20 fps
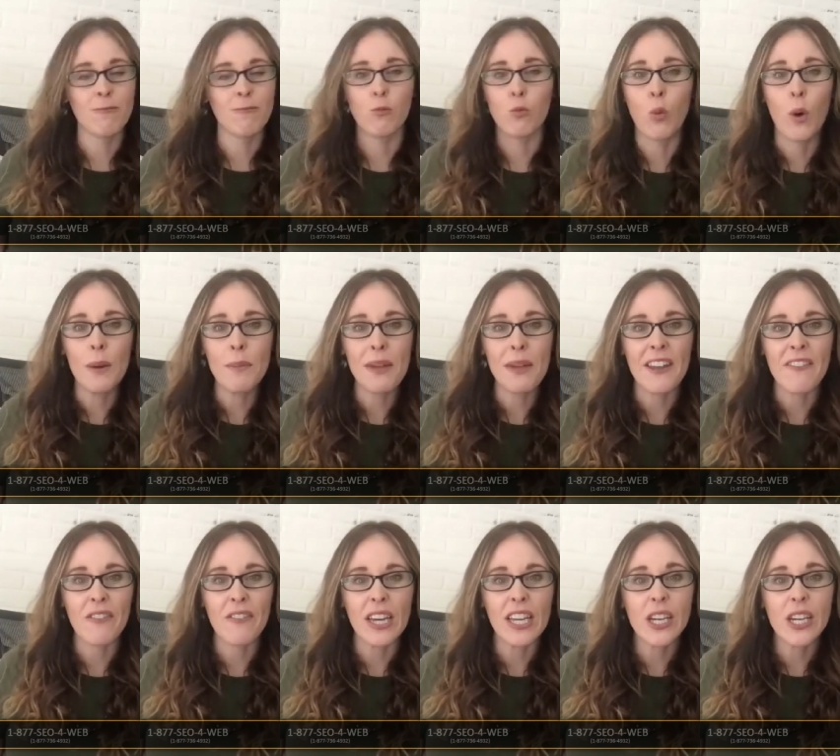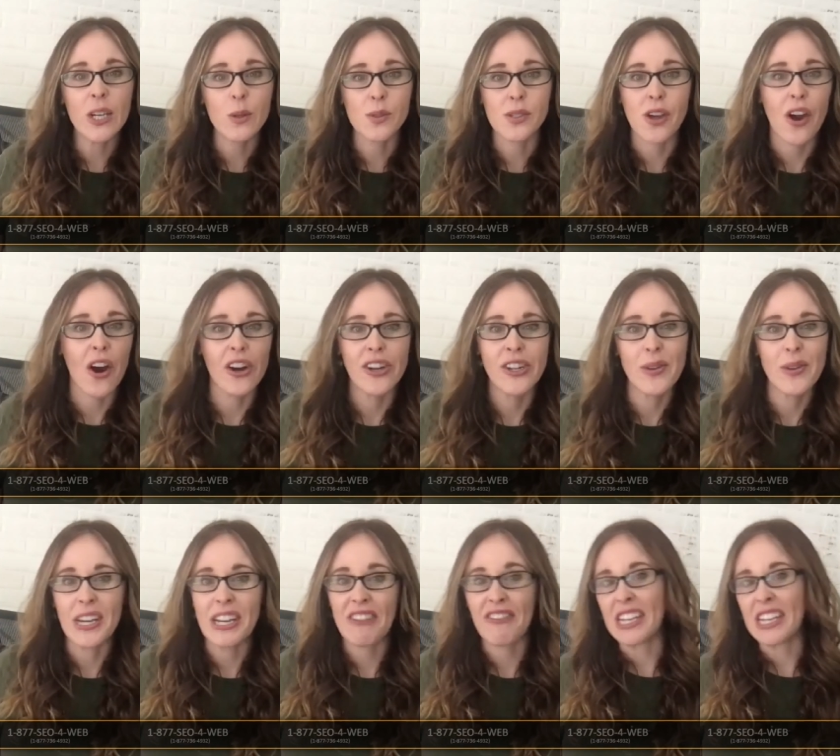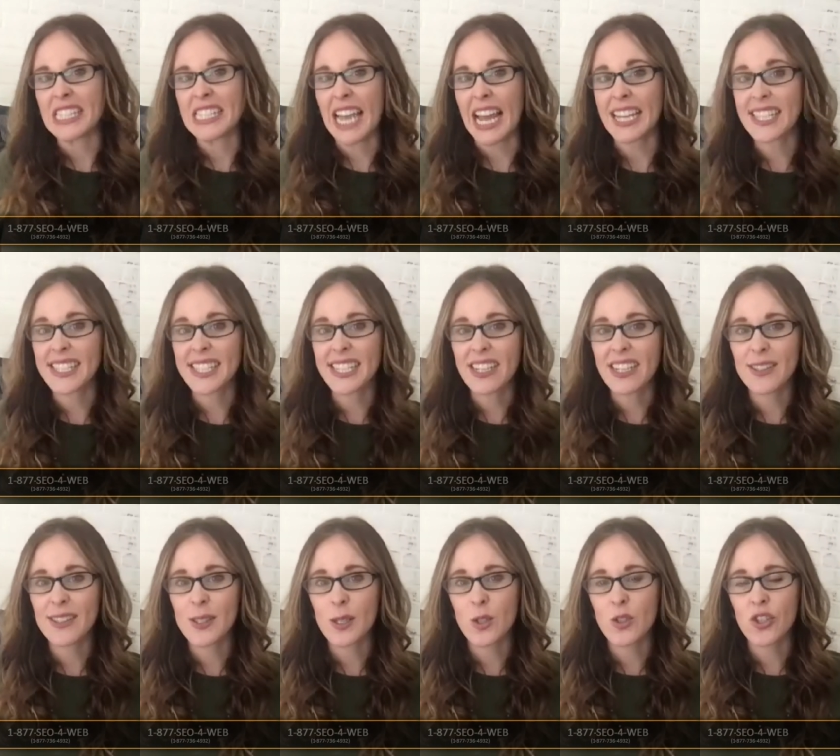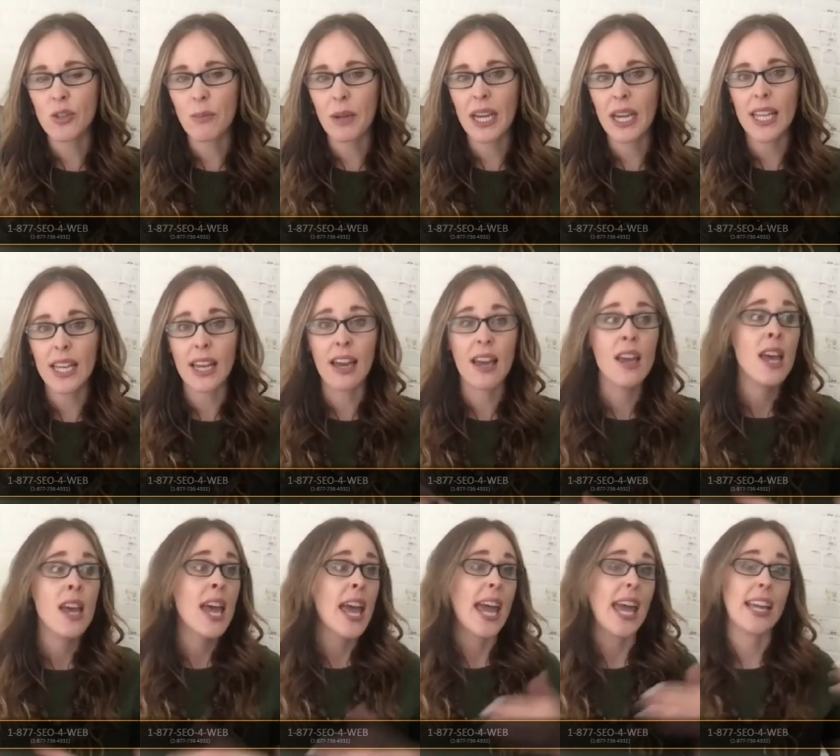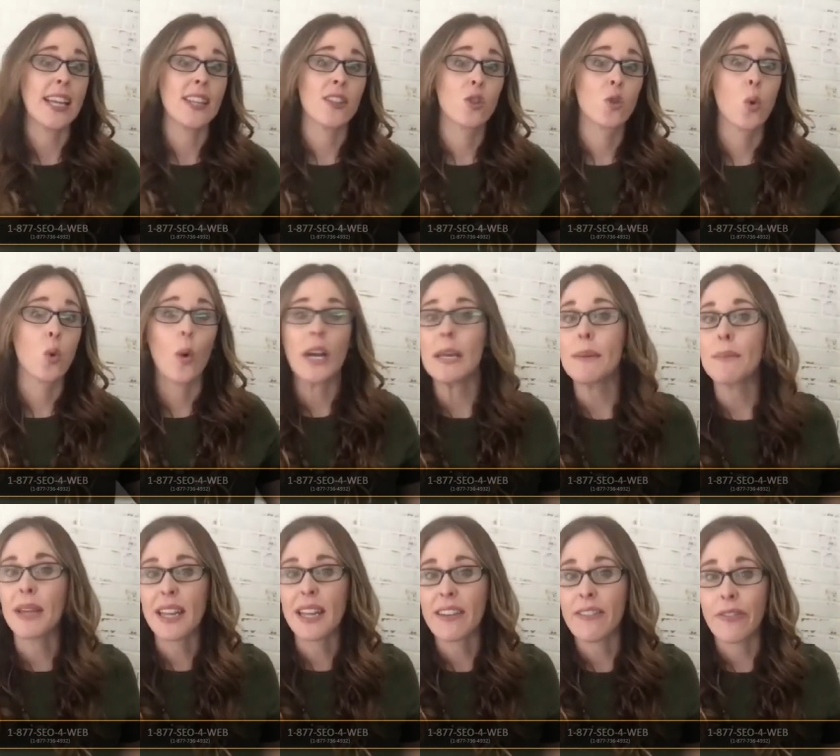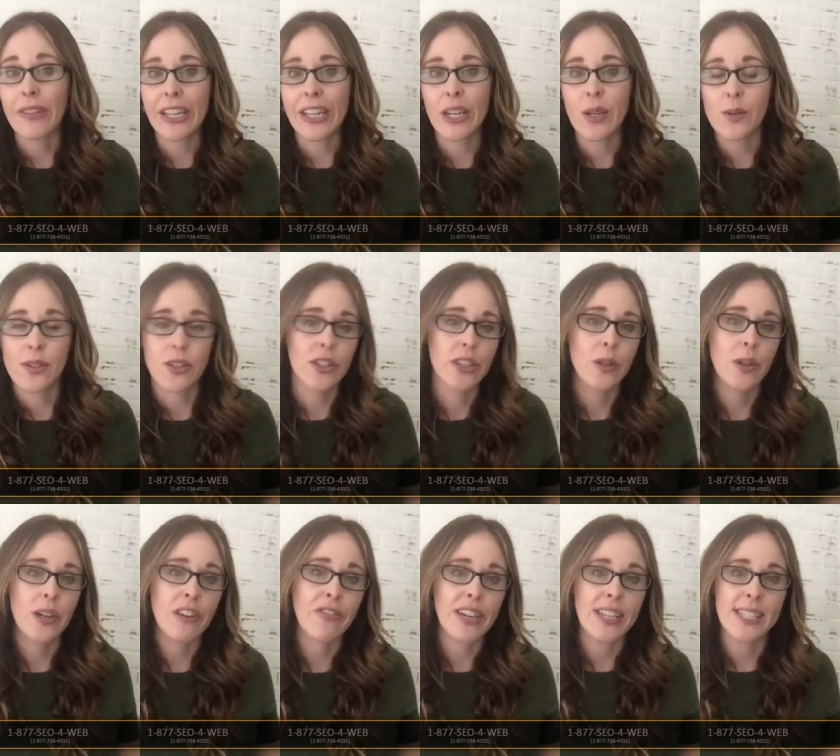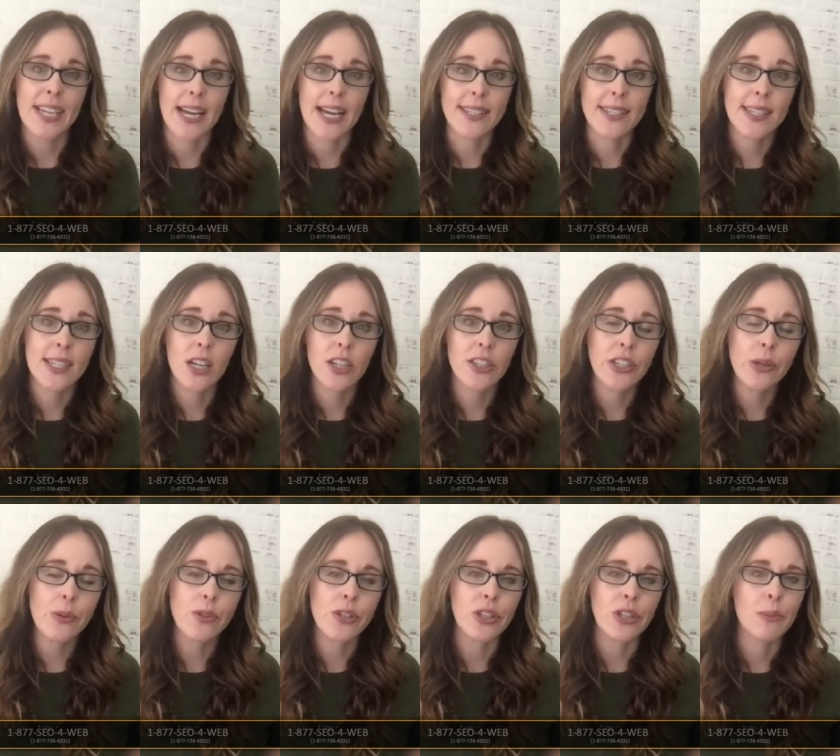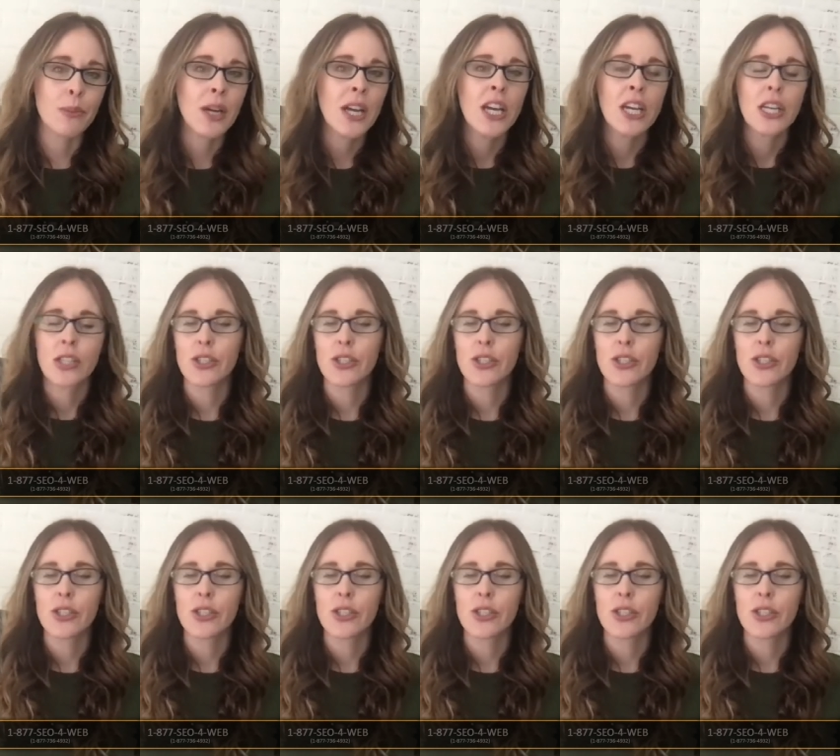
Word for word: one minute videos are doing fantastic on social media, and 20 minute videos are doing fantastic on YouTube.